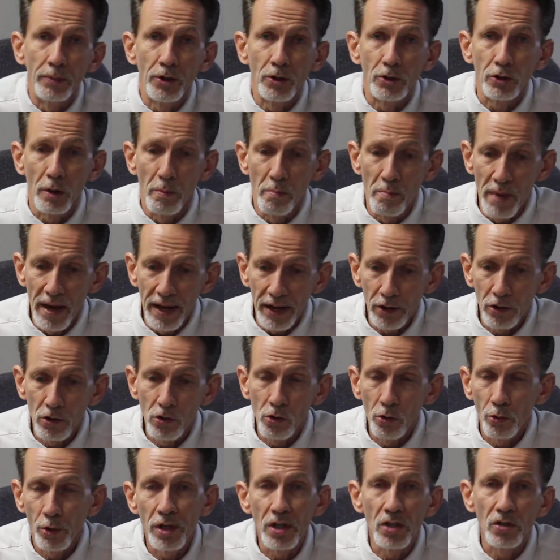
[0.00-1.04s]
There's a
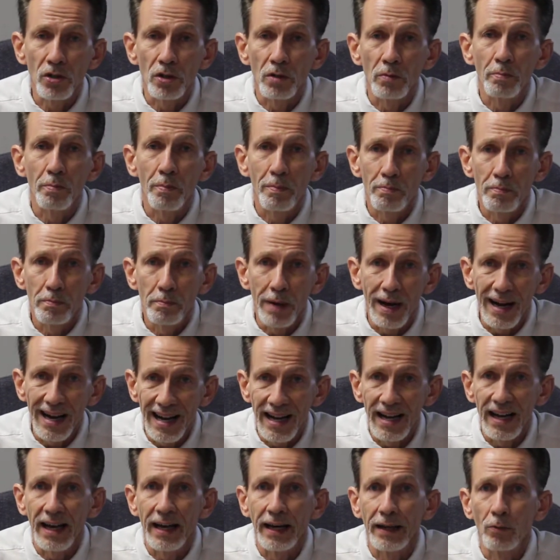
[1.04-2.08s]
medical reason
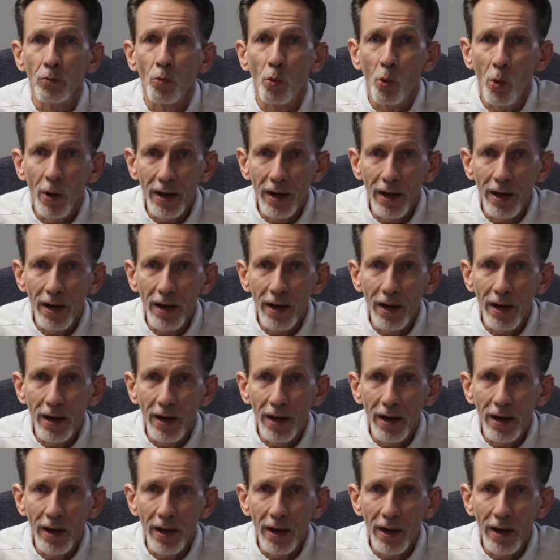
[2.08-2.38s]
behind